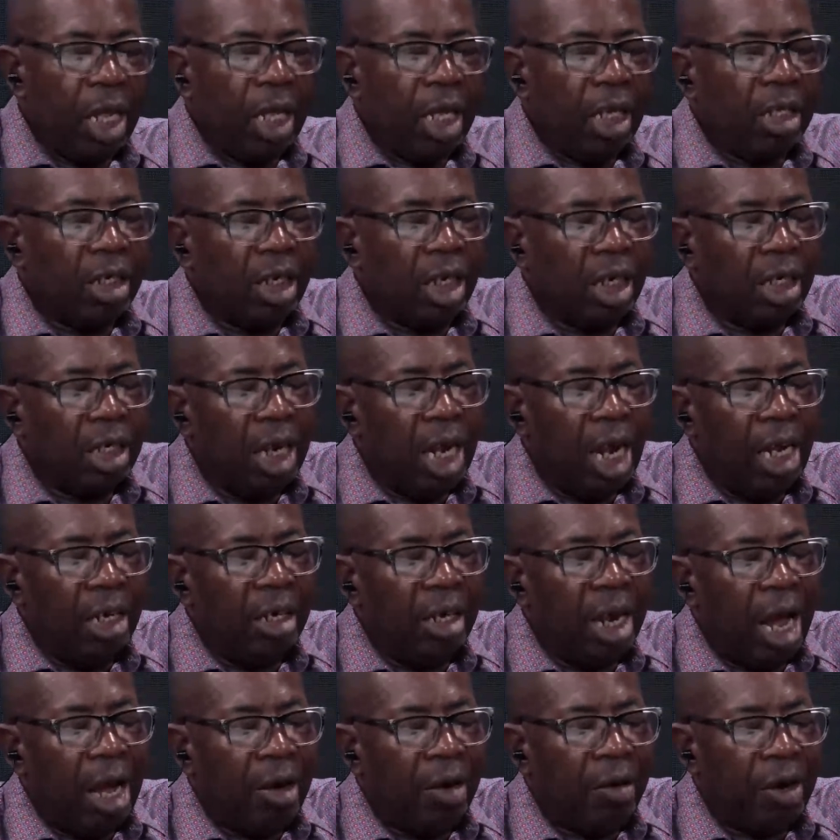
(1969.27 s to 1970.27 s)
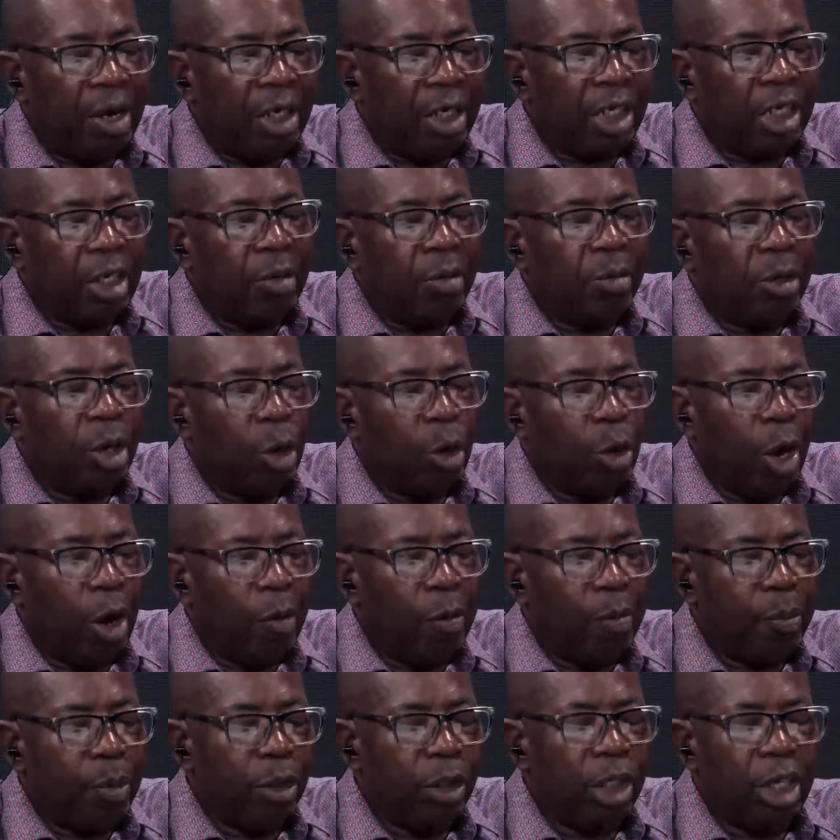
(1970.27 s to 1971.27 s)
the day they arrest him, they will
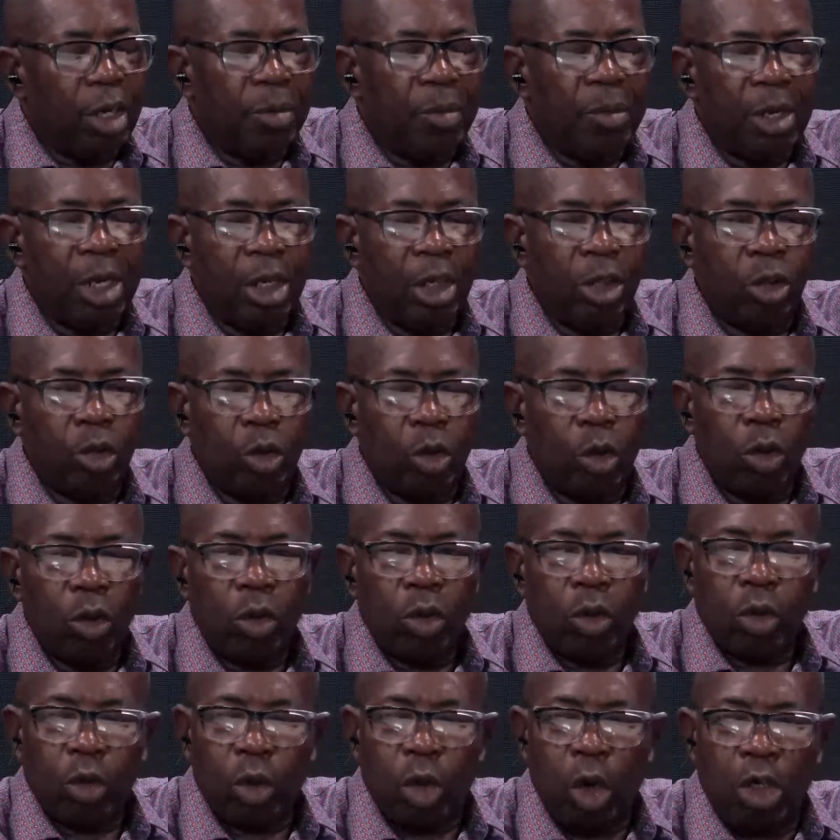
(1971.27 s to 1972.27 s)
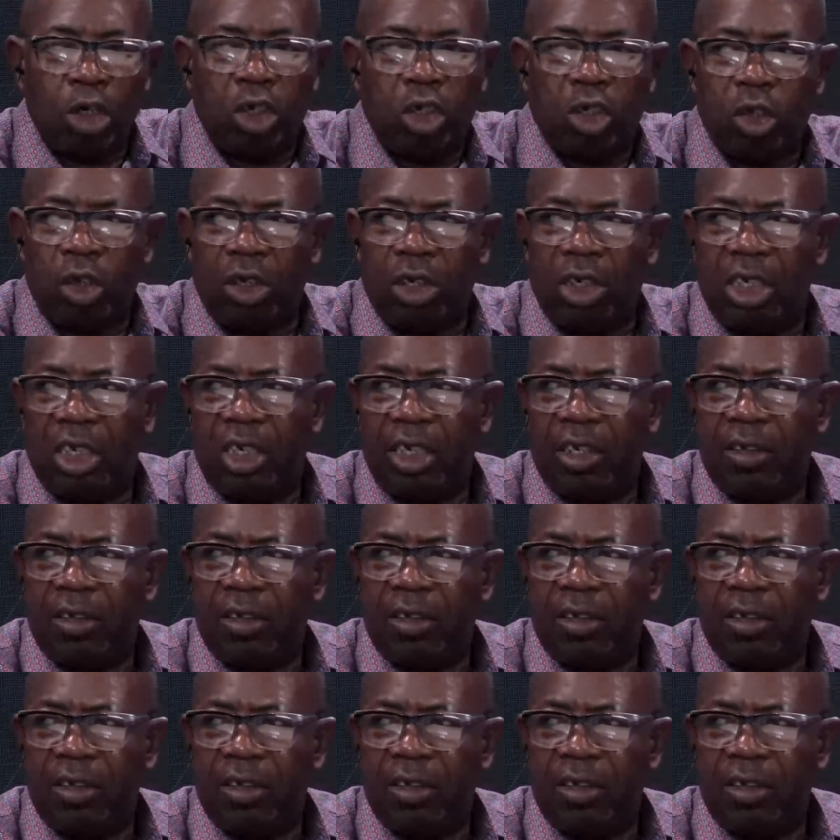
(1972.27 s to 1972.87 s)
have put him into custody.